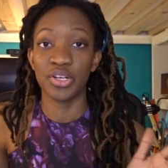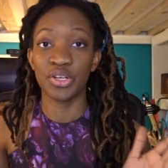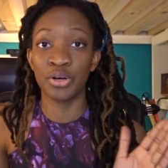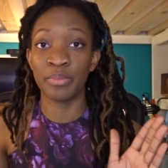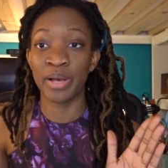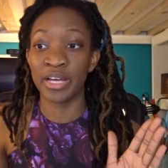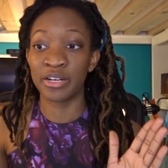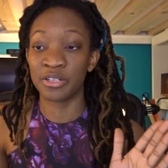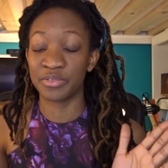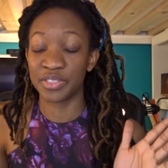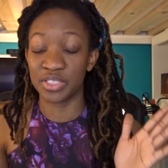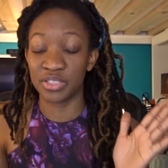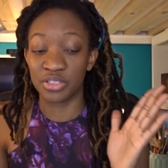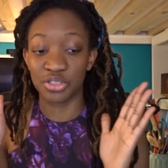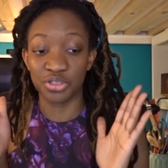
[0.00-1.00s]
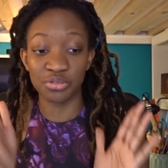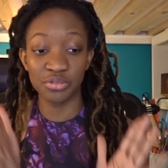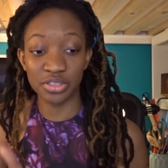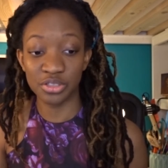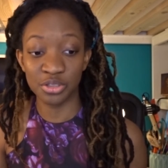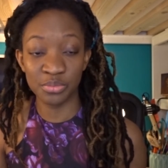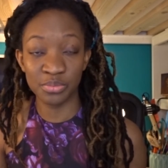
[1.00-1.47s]
no matter if it's on a
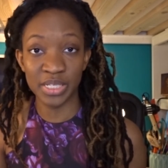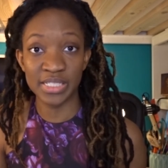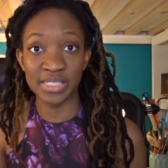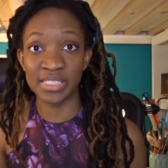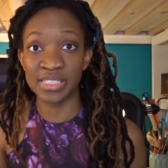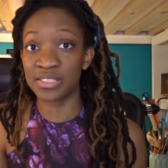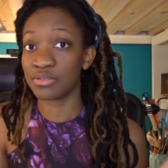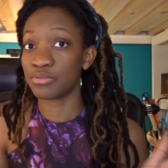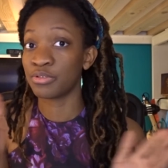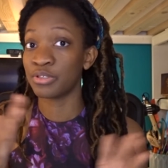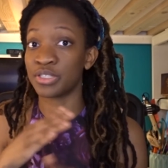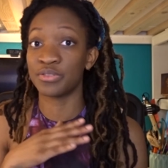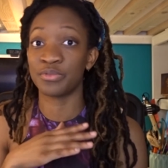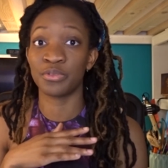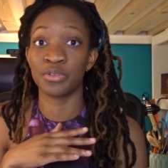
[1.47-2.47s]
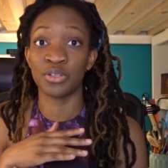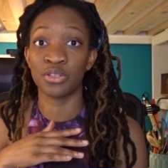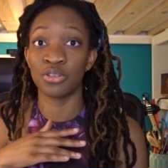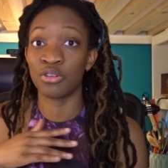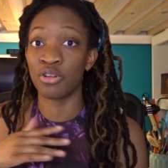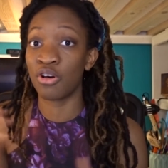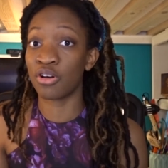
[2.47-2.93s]
short-term basis or it's for a
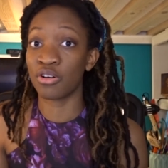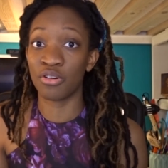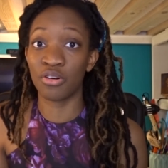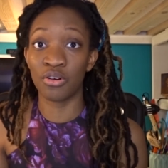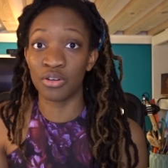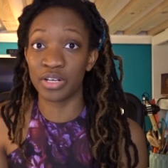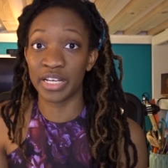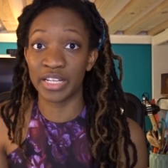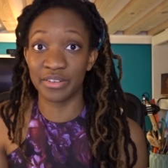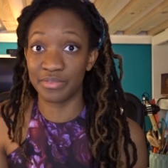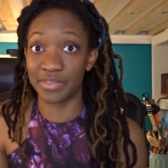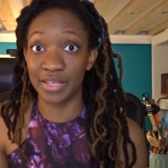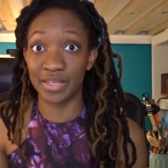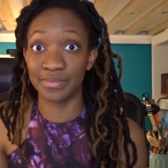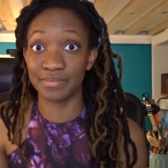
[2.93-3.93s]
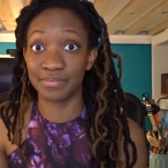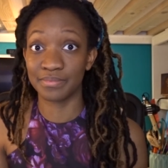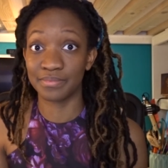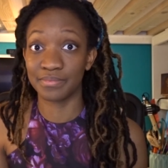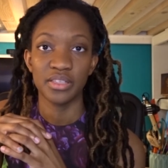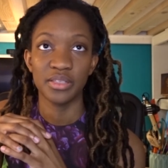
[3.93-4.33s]
long-haul kind of thing.